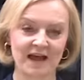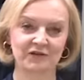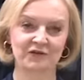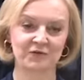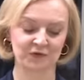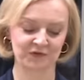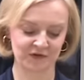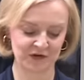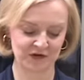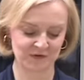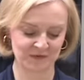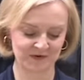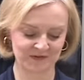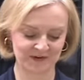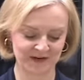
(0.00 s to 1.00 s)
national
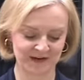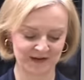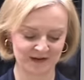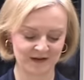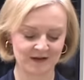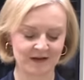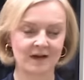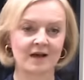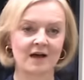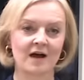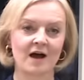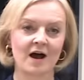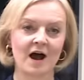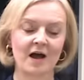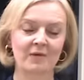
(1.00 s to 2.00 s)
security.
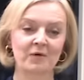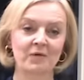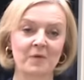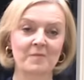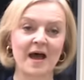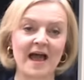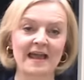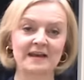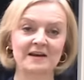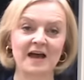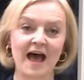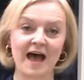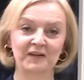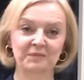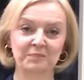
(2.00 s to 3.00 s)
I will
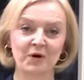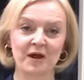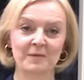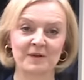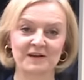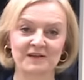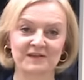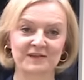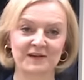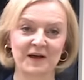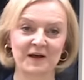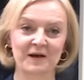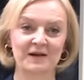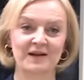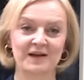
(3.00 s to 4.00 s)
remain as Prime
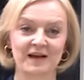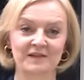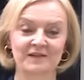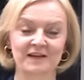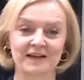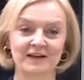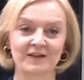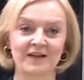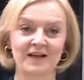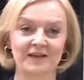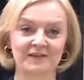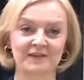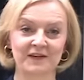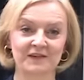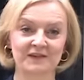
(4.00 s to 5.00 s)
Minister until
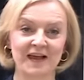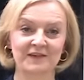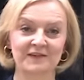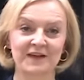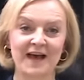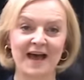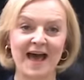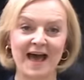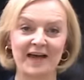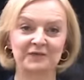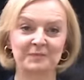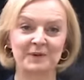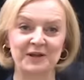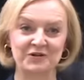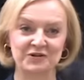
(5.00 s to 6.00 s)
a successor
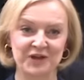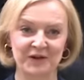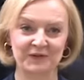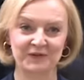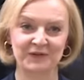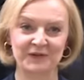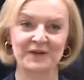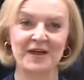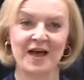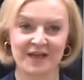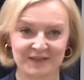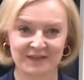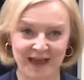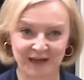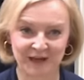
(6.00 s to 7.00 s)
has been chosen.
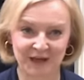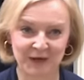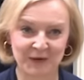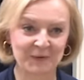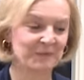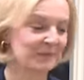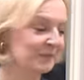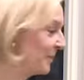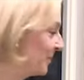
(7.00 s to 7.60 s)
Thank you.